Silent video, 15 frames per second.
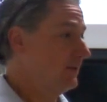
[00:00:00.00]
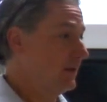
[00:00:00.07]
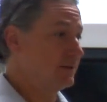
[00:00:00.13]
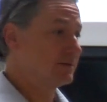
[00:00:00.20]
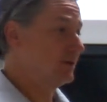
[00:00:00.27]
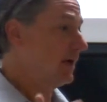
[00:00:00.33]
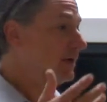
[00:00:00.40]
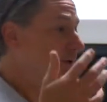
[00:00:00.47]

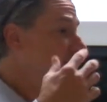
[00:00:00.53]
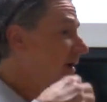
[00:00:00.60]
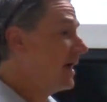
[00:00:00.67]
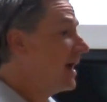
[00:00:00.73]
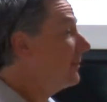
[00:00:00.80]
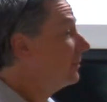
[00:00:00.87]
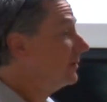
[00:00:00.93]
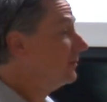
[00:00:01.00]
That's not going to
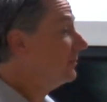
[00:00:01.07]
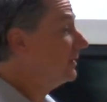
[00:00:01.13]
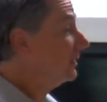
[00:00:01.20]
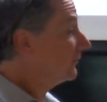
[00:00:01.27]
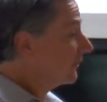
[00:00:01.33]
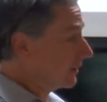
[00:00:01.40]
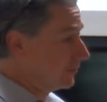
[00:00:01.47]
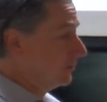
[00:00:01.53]
happen to me.
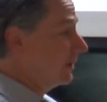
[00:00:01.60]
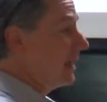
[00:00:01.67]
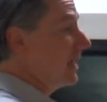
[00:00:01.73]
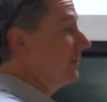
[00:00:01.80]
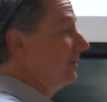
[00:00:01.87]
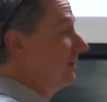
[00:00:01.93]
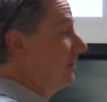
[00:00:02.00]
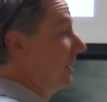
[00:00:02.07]
It's not going to
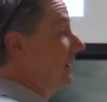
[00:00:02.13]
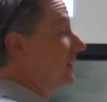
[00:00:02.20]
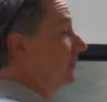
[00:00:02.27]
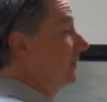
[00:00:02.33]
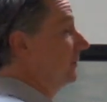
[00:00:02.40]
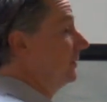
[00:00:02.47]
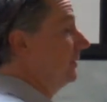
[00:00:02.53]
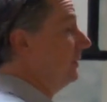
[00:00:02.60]
happen to my
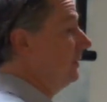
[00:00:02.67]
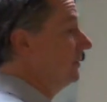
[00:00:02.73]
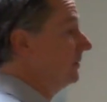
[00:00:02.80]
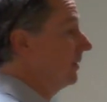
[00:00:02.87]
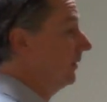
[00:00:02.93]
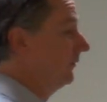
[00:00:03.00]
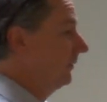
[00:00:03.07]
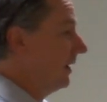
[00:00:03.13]
community.
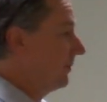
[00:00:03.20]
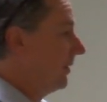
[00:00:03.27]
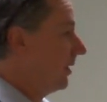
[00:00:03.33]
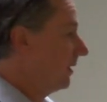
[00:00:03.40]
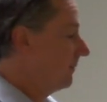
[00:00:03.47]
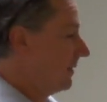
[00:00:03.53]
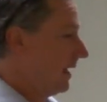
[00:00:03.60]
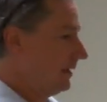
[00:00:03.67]
It's not
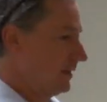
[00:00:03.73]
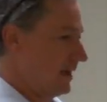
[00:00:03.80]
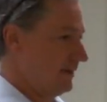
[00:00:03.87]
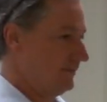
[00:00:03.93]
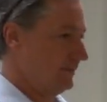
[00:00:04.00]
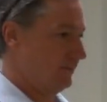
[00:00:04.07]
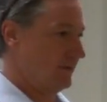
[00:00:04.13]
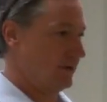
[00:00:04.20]
part of my
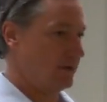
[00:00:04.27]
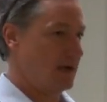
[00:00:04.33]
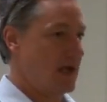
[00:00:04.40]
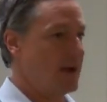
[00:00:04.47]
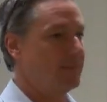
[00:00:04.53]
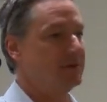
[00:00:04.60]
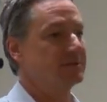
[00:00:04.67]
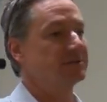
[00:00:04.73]
life. It's not going to
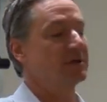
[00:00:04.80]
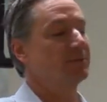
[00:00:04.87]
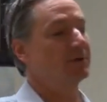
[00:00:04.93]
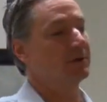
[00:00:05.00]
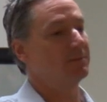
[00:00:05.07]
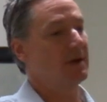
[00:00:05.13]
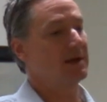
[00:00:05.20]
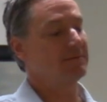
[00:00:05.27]
happen to
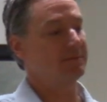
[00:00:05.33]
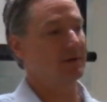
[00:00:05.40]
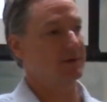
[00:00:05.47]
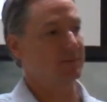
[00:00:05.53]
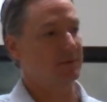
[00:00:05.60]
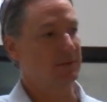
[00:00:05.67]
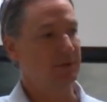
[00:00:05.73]
someone in my family.